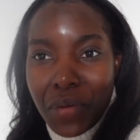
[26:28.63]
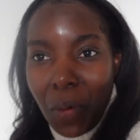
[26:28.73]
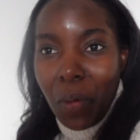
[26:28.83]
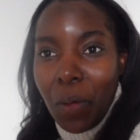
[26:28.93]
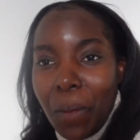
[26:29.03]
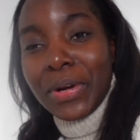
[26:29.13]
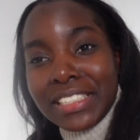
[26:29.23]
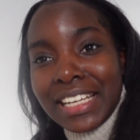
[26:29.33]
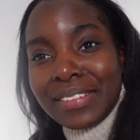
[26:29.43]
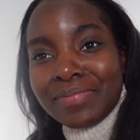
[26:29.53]
for
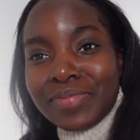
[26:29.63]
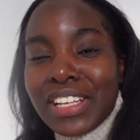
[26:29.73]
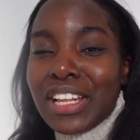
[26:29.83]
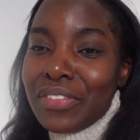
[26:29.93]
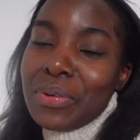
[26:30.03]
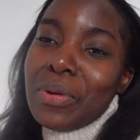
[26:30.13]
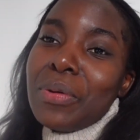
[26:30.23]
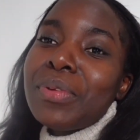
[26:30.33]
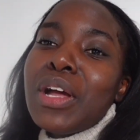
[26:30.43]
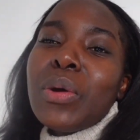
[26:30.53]
watching. Love you
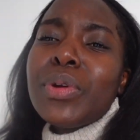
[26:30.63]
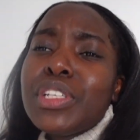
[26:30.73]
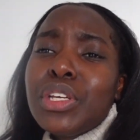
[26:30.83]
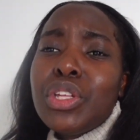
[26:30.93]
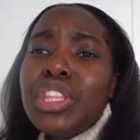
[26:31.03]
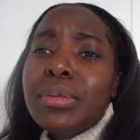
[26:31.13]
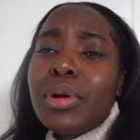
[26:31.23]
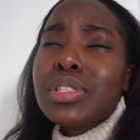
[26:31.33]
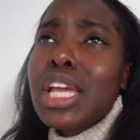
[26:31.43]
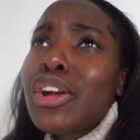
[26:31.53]
all. Wishing you the
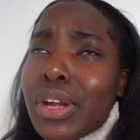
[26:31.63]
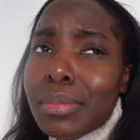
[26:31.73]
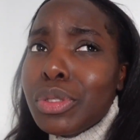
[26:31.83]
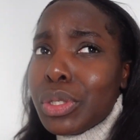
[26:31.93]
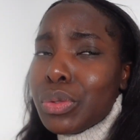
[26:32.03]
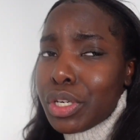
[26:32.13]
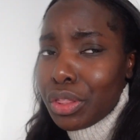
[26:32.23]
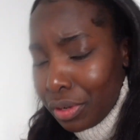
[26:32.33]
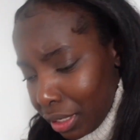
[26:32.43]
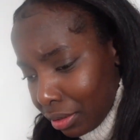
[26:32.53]
most incredible twenty
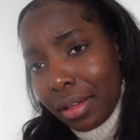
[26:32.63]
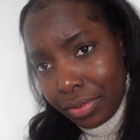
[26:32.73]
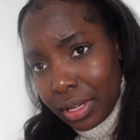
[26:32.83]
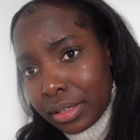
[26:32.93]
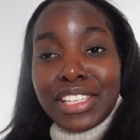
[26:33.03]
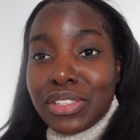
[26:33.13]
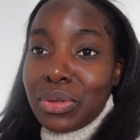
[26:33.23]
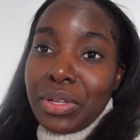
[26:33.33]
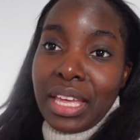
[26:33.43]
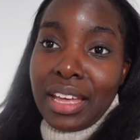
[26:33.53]
twenty-three ever. This is
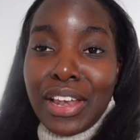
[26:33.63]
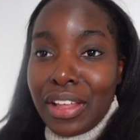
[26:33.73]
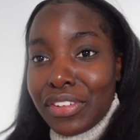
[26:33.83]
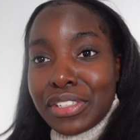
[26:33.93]
your year. Love you